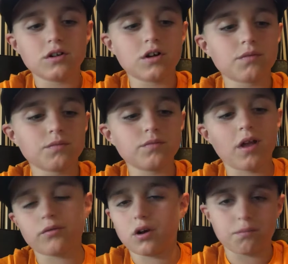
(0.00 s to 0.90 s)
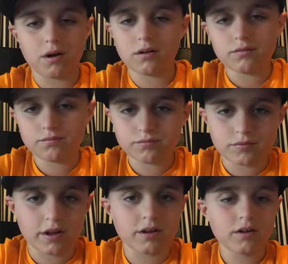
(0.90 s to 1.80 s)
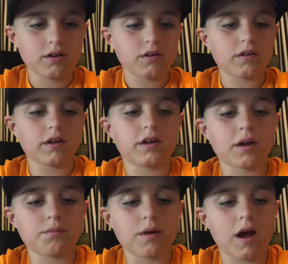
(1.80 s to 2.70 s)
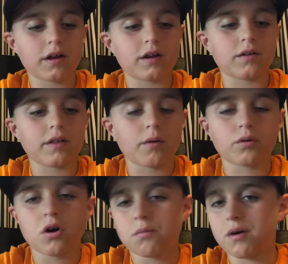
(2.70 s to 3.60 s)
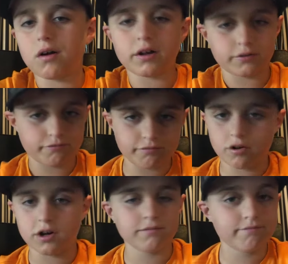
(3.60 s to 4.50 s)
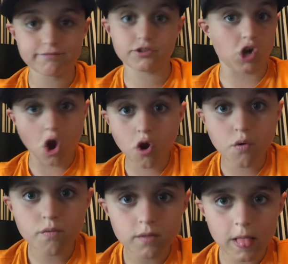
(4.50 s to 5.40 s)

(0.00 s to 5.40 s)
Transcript: Um, they were up, they they came back and they were up by like one, two.